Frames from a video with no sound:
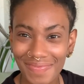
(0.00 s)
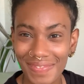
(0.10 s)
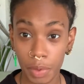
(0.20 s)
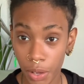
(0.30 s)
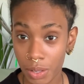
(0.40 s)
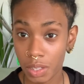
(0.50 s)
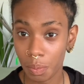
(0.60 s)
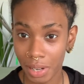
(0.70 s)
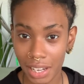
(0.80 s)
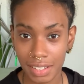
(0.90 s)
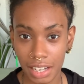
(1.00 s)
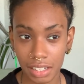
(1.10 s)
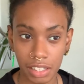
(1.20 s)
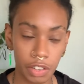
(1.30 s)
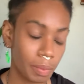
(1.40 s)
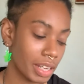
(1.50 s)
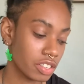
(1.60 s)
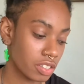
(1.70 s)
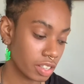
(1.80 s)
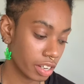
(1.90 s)
I'm going to break it down a little
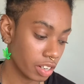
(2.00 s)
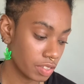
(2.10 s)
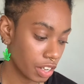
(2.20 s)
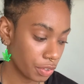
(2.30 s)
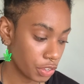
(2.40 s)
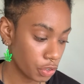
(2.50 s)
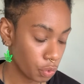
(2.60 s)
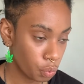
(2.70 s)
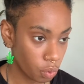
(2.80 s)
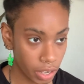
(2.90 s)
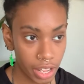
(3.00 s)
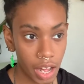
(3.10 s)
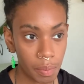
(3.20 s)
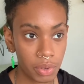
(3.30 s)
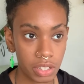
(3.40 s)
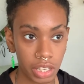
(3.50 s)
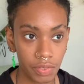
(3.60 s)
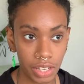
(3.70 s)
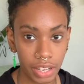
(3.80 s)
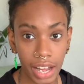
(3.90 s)
bit just to kind of tell you what apple
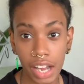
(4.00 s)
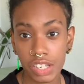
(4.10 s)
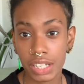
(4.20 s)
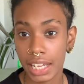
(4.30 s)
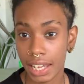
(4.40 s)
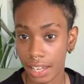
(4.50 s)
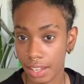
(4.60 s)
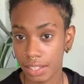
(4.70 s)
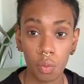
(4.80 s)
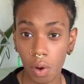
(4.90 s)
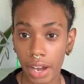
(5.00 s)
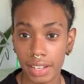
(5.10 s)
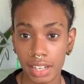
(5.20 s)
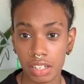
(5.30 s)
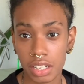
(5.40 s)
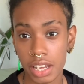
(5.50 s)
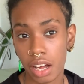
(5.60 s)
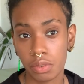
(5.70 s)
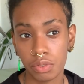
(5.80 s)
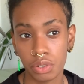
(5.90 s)
cider vinegar actually is and why it's actually
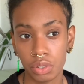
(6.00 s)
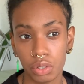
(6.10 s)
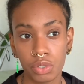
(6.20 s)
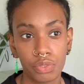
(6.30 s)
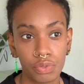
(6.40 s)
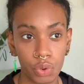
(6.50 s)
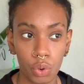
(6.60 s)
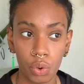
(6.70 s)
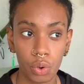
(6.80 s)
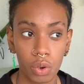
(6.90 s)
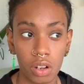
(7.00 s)
helpful for